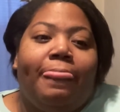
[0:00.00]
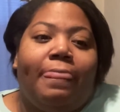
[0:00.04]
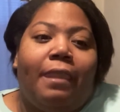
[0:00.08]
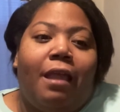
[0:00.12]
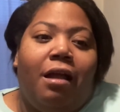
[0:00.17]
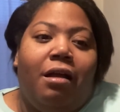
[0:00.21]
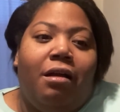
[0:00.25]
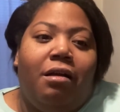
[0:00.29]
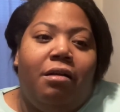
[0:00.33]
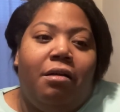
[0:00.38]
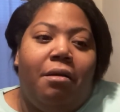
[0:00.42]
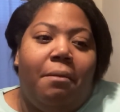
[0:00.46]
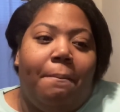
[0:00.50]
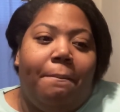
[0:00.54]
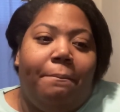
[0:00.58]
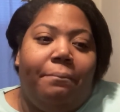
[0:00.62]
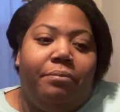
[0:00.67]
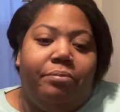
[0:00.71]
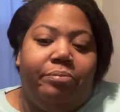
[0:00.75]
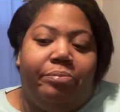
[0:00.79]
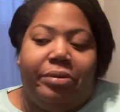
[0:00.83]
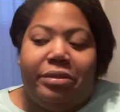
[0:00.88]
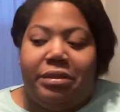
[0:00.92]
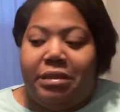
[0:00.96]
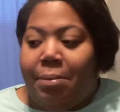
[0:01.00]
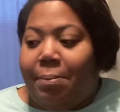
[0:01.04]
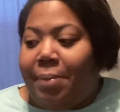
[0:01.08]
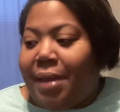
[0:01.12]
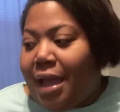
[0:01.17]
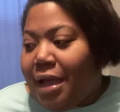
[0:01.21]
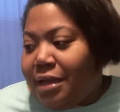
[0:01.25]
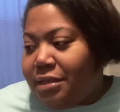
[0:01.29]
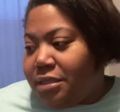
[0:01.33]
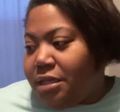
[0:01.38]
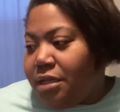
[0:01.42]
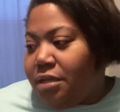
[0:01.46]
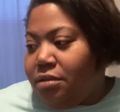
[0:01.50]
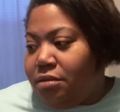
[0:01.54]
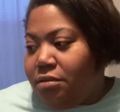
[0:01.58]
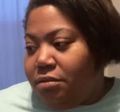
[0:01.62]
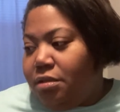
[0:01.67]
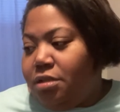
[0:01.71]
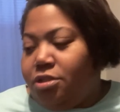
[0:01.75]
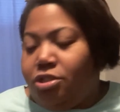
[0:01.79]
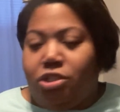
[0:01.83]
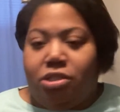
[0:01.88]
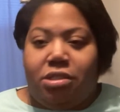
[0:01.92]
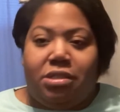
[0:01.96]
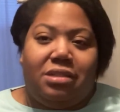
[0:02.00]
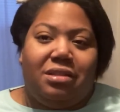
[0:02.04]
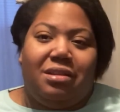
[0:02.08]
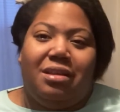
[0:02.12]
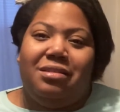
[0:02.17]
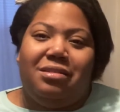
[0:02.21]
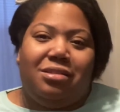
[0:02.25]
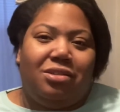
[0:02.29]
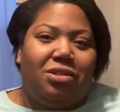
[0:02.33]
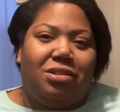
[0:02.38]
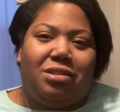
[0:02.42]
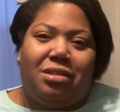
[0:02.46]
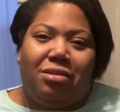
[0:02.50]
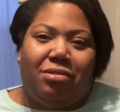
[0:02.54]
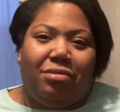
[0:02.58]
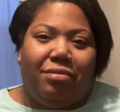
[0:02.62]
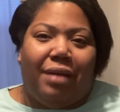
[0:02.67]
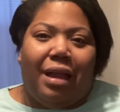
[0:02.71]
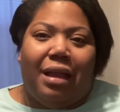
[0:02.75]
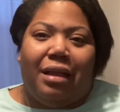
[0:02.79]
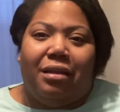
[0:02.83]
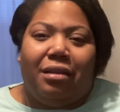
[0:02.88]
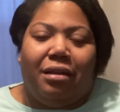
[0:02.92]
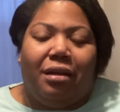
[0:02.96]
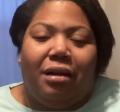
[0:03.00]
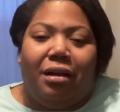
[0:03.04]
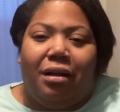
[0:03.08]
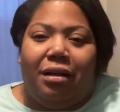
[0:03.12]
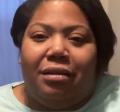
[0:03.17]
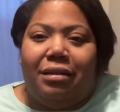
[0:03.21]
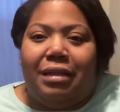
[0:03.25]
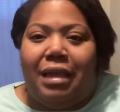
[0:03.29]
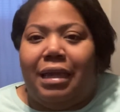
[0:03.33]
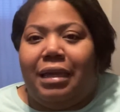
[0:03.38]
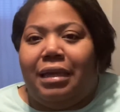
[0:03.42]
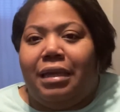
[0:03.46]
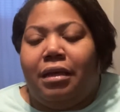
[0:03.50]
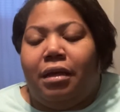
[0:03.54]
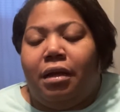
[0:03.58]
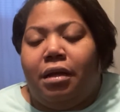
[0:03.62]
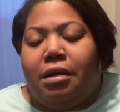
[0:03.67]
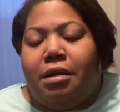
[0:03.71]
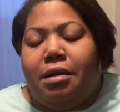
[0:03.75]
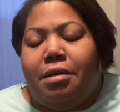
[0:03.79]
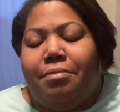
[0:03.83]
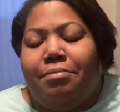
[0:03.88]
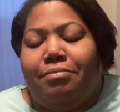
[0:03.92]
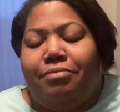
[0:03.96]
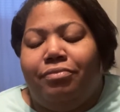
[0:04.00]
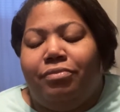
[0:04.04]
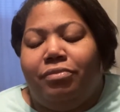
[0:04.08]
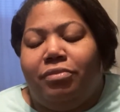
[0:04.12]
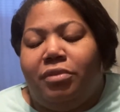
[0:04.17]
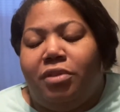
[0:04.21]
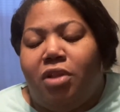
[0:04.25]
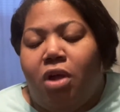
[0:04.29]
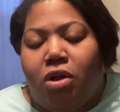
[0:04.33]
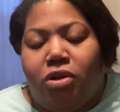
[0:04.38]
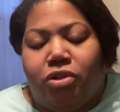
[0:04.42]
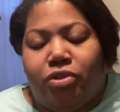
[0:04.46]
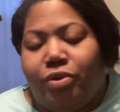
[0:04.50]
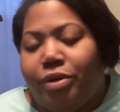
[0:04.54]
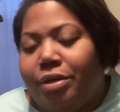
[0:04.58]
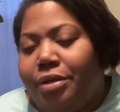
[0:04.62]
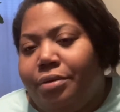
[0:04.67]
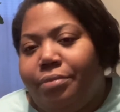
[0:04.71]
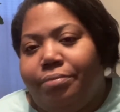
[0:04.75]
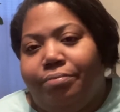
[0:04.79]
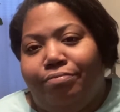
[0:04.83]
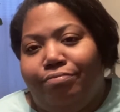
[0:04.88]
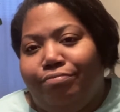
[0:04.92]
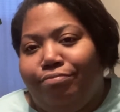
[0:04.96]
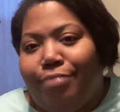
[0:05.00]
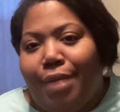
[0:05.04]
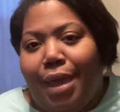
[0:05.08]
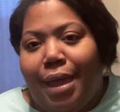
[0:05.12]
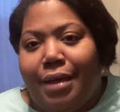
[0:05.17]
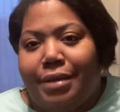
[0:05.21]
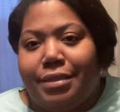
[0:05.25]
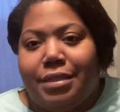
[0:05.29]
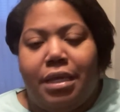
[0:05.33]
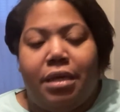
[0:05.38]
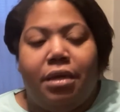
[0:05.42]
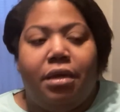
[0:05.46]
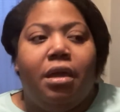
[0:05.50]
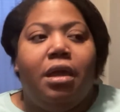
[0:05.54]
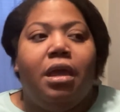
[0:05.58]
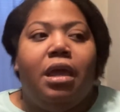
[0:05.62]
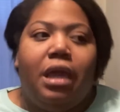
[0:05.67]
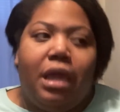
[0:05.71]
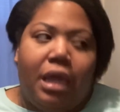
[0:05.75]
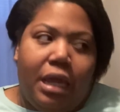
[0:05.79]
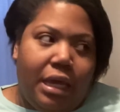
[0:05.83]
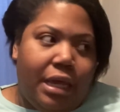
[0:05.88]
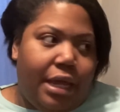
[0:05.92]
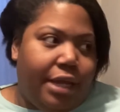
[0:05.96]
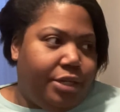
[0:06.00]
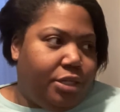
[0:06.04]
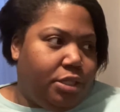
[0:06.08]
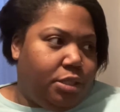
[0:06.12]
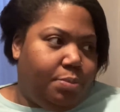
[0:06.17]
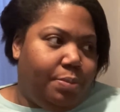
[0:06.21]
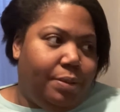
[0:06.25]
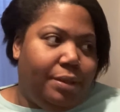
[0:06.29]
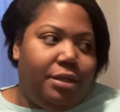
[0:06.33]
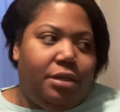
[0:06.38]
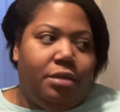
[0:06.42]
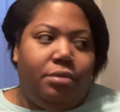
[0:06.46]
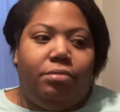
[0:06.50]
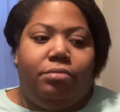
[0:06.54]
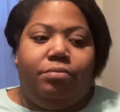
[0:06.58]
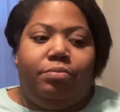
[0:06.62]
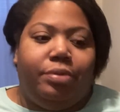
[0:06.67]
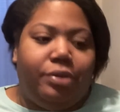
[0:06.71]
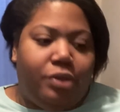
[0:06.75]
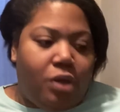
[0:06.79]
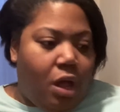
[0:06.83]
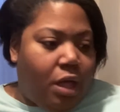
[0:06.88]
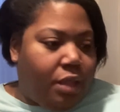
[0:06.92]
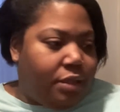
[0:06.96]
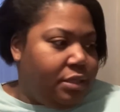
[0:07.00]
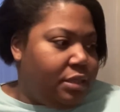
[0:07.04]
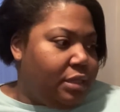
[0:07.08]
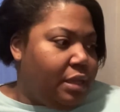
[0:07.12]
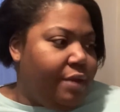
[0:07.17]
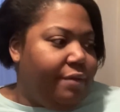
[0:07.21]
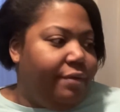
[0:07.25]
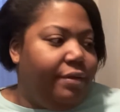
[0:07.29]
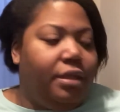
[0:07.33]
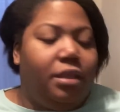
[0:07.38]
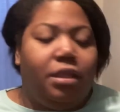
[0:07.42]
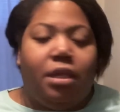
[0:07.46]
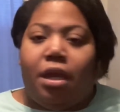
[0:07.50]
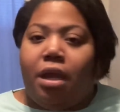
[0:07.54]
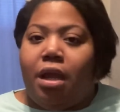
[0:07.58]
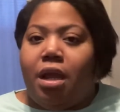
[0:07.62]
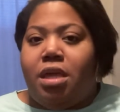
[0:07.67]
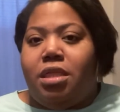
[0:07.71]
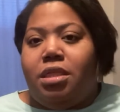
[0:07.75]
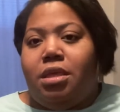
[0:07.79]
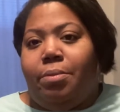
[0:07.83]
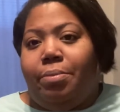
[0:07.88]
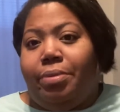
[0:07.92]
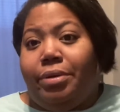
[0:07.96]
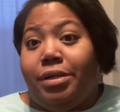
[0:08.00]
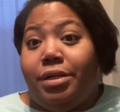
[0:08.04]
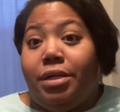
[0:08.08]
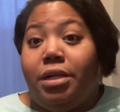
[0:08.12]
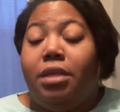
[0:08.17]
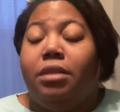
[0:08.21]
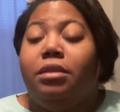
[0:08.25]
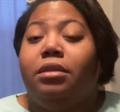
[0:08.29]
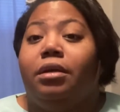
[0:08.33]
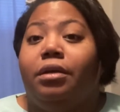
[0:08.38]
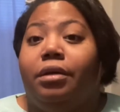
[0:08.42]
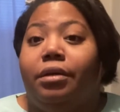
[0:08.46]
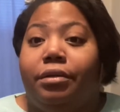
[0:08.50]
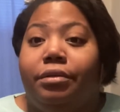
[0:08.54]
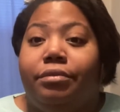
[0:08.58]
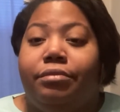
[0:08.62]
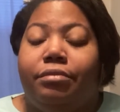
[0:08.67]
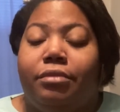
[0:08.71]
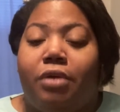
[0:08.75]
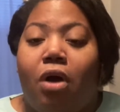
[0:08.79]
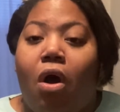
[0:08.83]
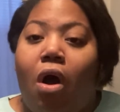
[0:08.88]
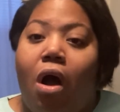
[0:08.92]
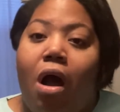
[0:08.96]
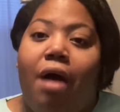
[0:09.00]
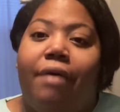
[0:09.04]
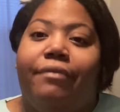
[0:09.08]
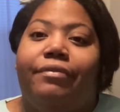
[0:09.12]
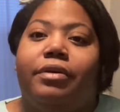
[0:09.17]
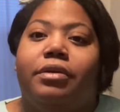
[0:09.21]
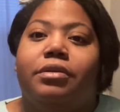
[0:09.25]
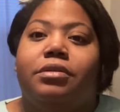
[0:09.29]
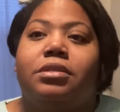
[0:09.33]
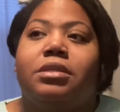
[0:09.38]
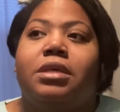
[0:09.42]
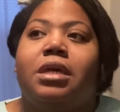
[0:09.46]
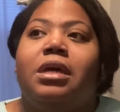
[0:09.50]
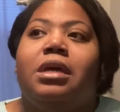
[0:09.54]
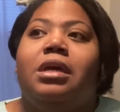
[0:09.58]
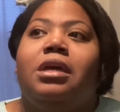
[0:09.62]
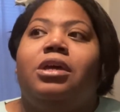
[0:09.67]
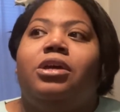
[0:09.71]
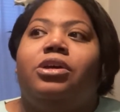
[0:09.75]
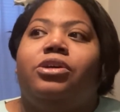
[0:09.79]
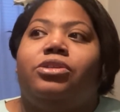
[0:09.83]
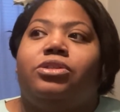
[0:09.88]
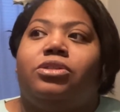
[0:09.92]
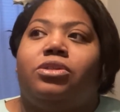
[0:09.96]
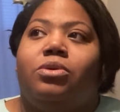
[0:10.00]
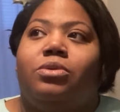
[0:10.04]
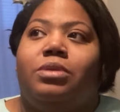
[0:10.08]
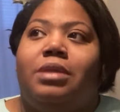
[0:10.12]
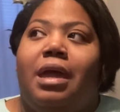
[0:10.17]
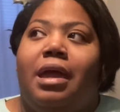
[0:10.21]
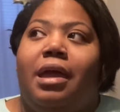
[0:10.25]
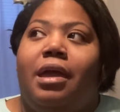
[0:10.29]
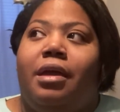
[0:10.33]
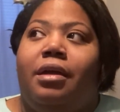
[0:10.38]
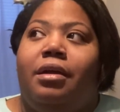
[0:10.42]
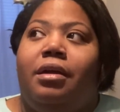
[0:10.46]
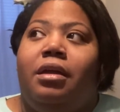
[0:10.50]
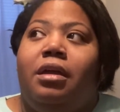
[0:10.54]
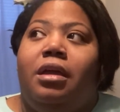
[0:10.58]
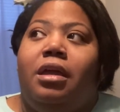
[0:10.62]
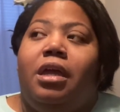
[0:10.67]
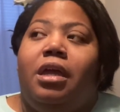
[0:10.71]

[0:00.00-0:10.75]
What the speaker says: but the basket, it's just a regular like laundry basket. I just put all the stuff in there and then put it in the office so that